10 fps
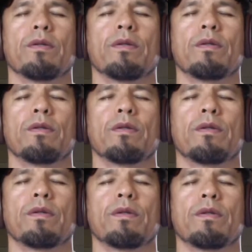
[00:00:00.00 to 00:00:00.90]

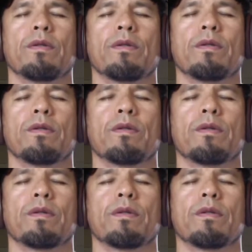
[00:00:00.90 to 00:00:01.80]

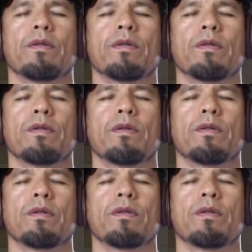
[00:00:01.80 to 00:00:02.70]

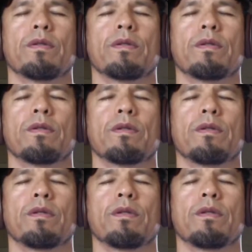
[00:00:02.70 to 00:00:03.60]

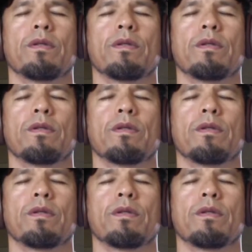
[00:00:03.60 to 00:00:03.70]
No one is speaking in this clip.